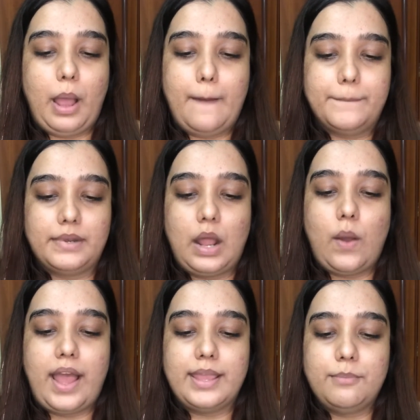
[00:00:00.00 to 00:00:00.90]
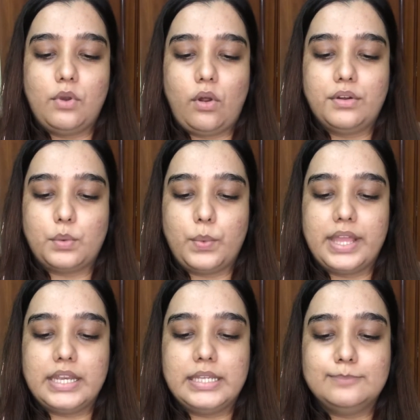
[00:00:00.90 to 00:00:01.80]
up. Now, I am not
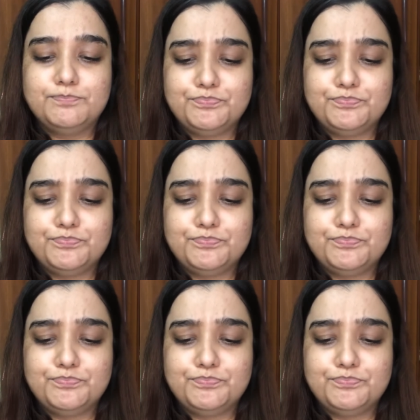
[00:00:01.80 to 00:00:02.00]
very